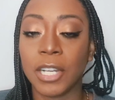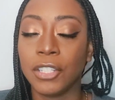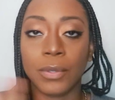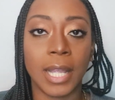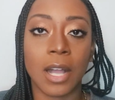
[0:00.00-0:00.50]

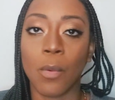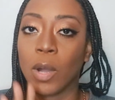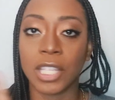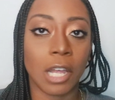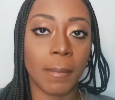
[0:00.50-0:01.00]
do like a
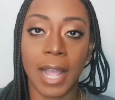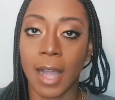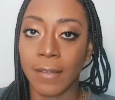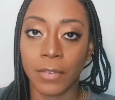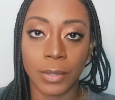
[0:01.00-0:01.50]
what's on my
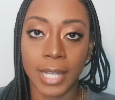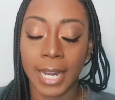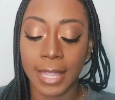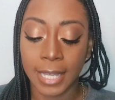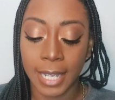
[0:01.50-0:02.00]
iPhone kind
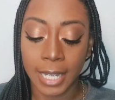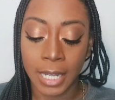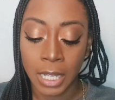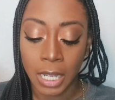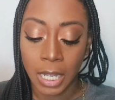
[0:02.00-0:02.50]
of thing.
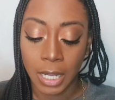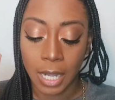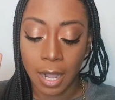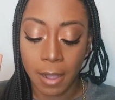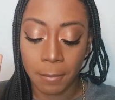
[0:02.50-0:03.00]

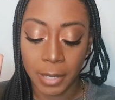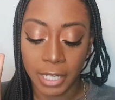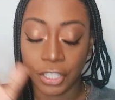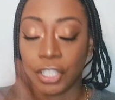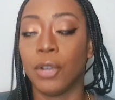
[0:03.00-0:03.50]

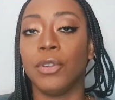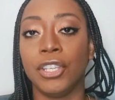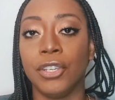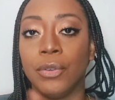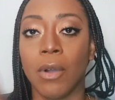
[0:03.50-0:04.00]
And show
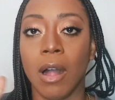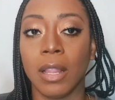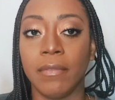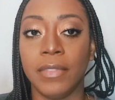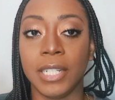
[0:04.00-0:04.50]
you all
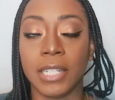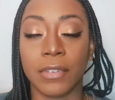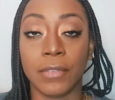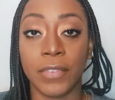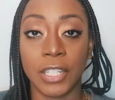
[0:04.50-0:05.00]
of the
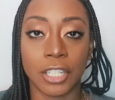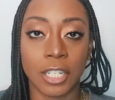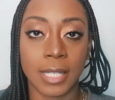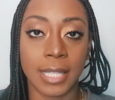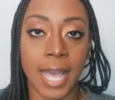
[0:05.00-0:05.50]
different
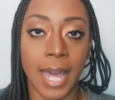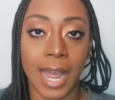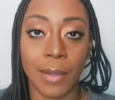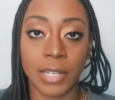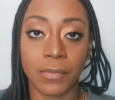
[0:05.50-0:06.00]
features that
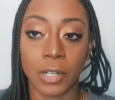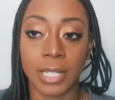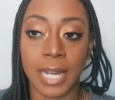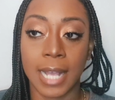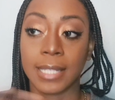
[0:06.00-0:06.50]
iOS
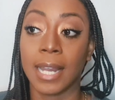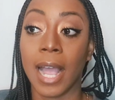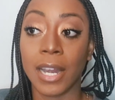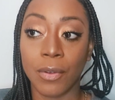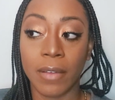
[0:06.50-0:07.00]
14 has that
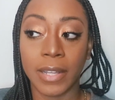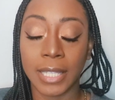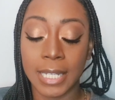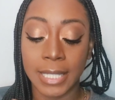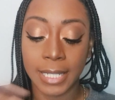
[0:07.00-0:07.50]
I know of, at
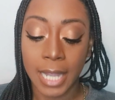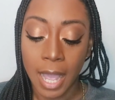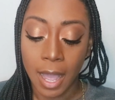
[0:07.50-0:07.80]
least.